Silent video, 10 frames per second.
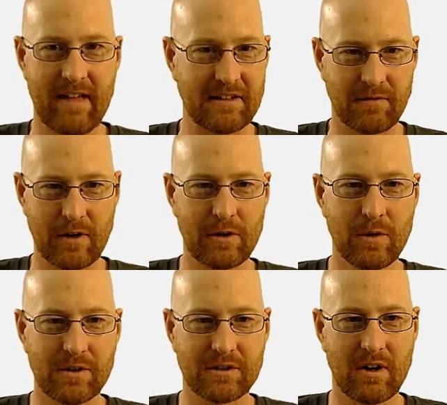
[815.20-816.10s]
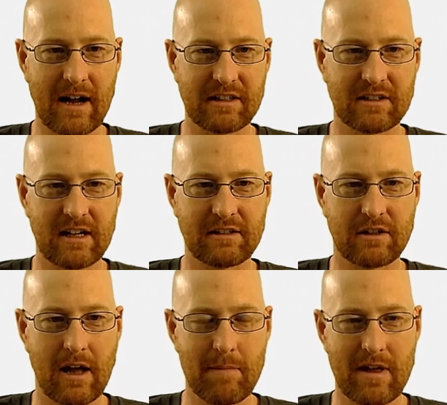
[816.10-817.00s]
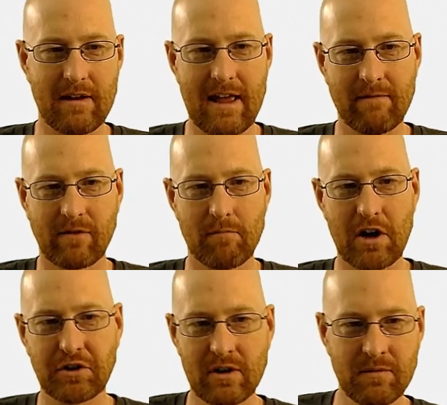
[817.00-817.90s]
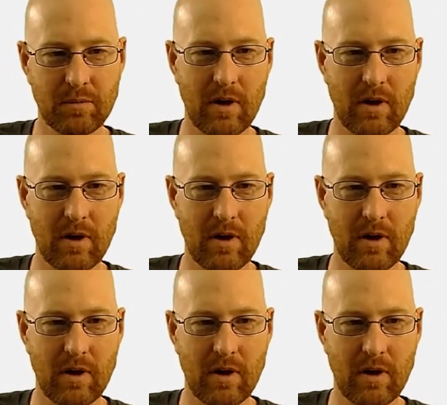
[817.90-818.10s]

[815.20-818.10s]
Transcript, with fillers: That's very cool. So I can start to type in M for mushrooms.